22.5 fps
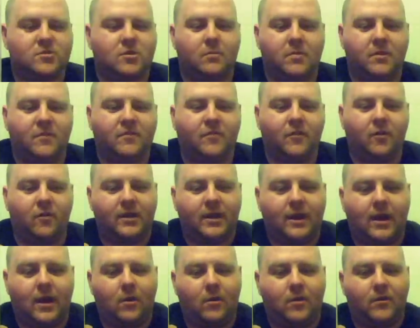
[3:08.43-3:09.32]
zombie
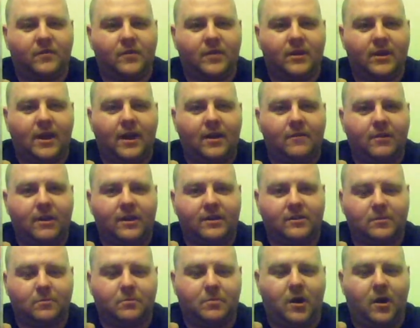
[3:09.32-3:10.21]
falling out of an
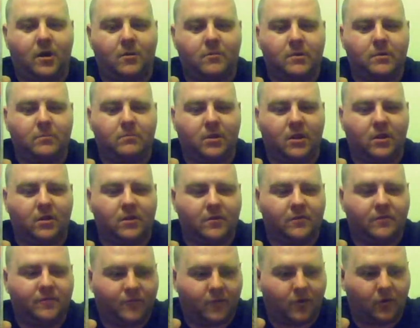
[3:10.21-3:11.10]
high-rise apartment
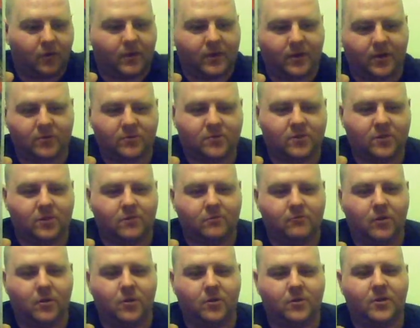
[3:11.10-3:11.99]
block and falling onto
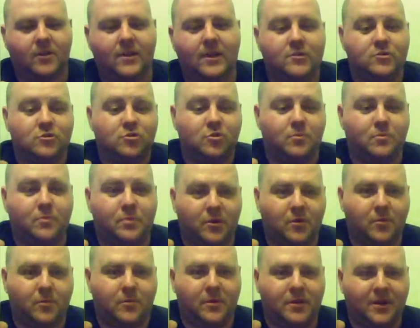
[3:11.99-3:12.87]
the road and then
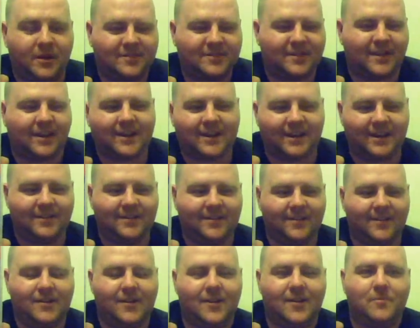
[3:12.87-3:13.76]
jumping up and
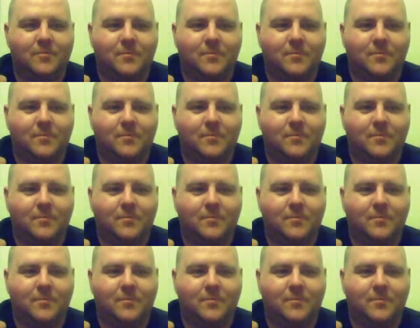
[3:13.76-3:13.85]
attacking